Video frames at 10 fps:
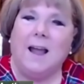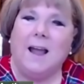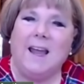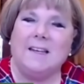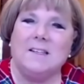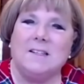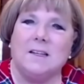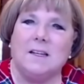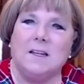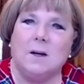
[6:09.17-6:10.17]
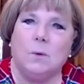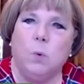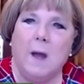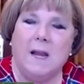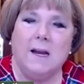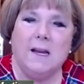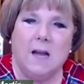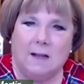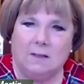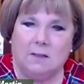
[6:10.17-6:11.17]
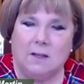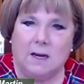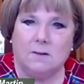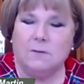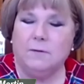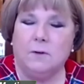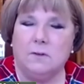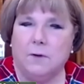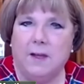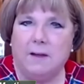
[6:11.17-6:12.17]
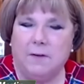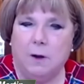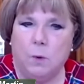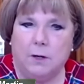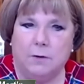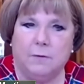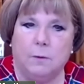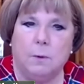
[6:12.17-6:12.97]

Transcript: And when I got there, so first of all, that felt wonderful.